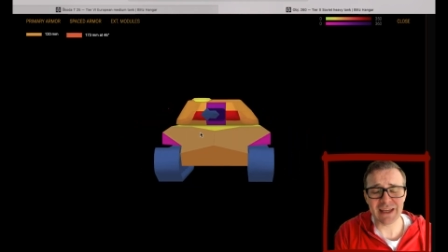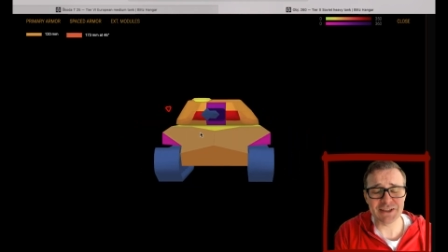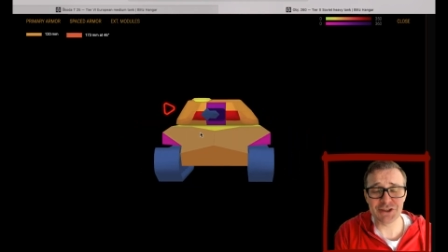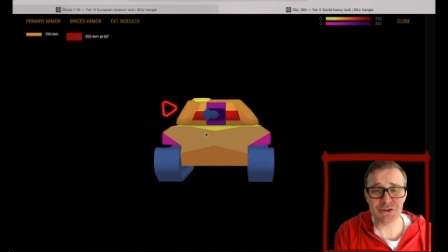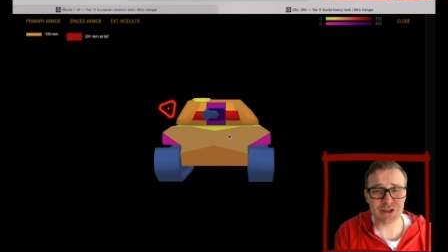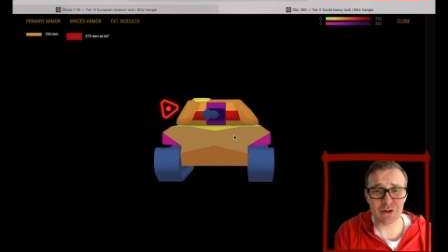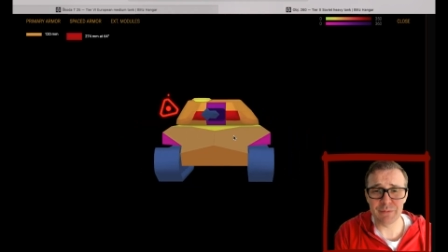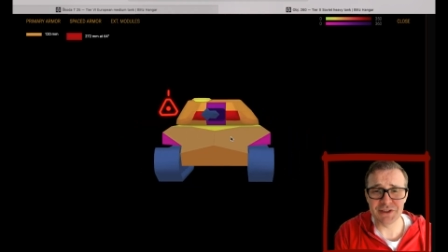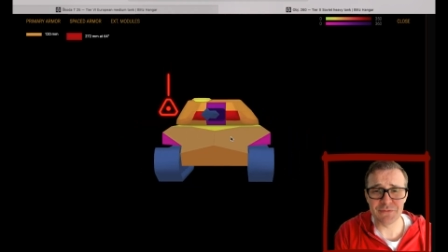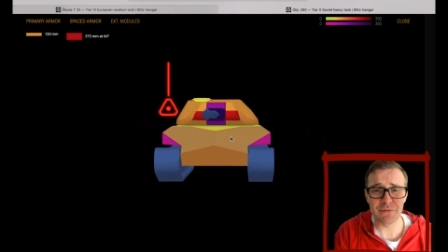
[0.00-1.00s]
It's just
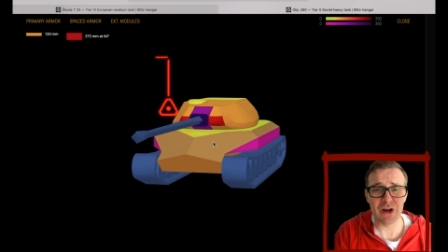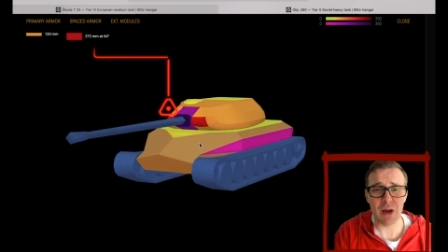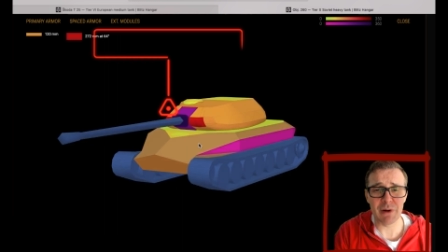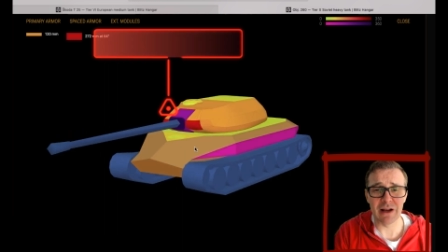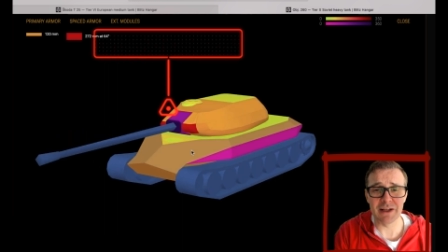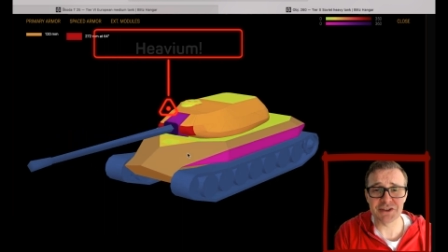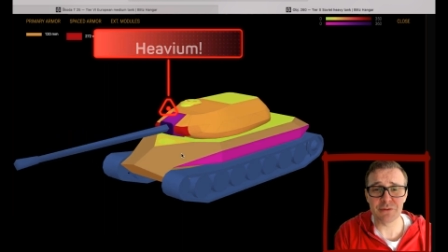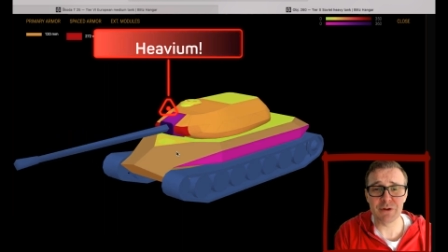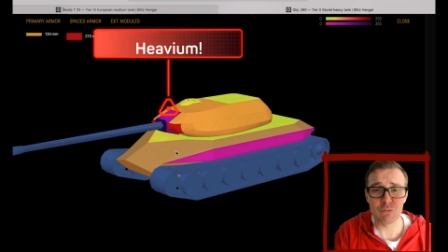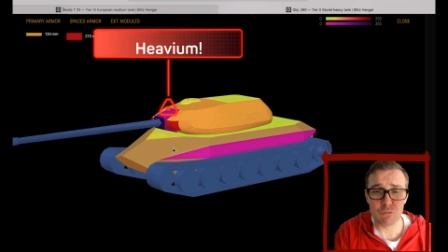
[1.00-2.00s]
going to be phenomenal. It's
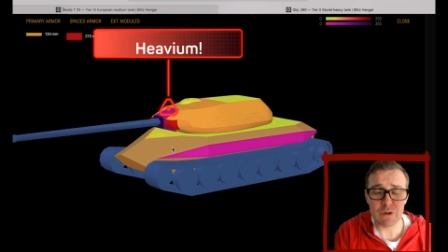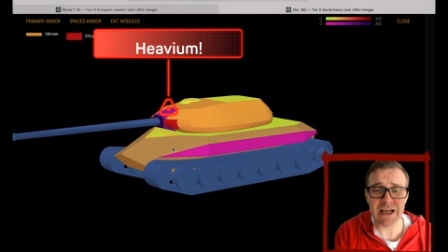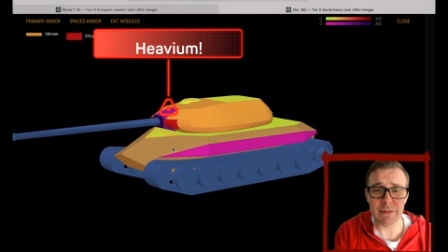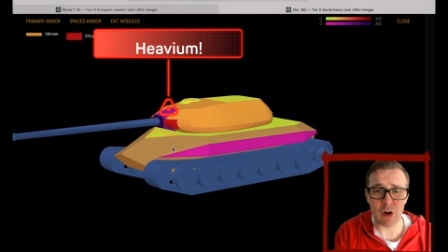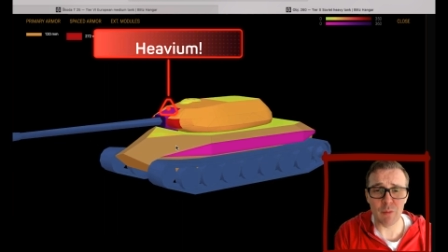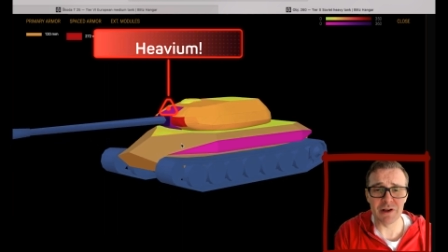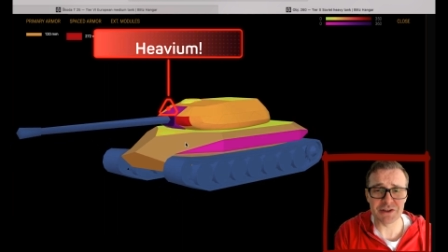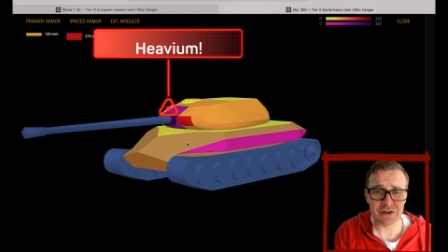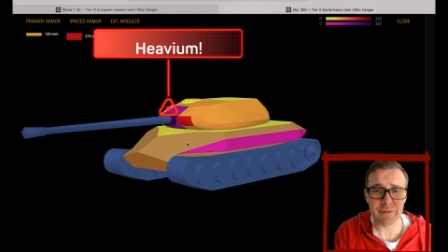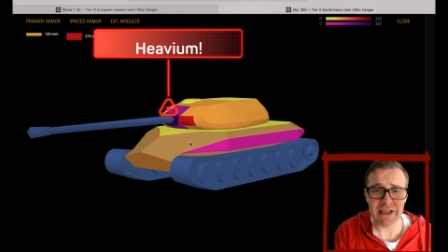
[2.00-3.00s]
going to be really mobile.
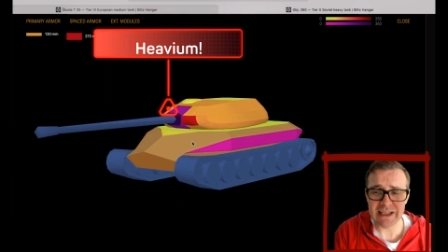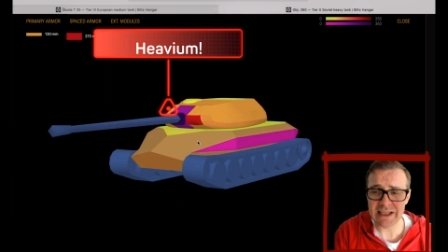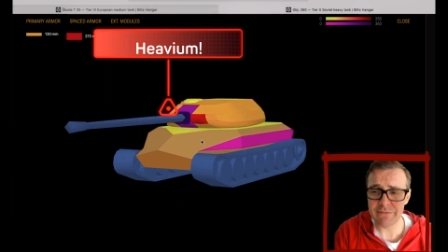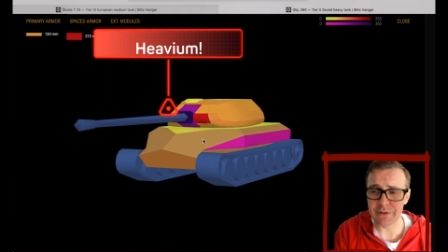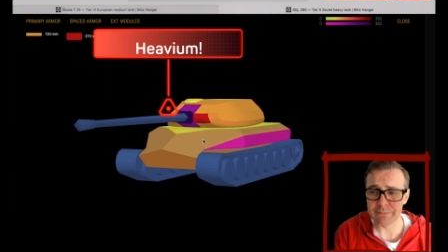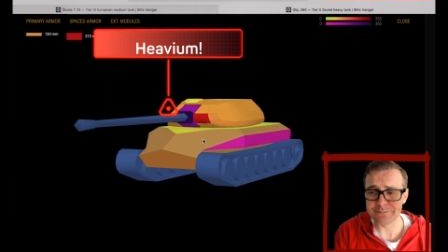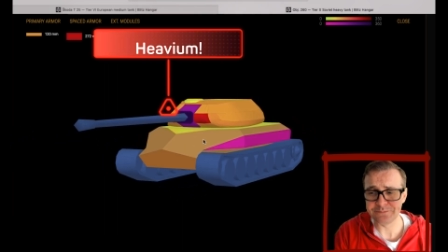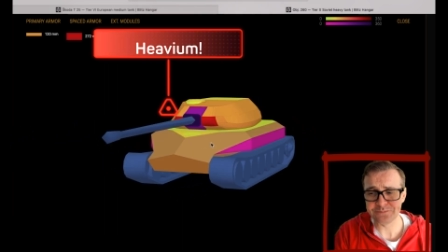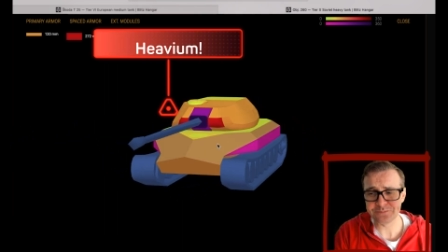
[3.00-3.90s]
It's going to be a heavium.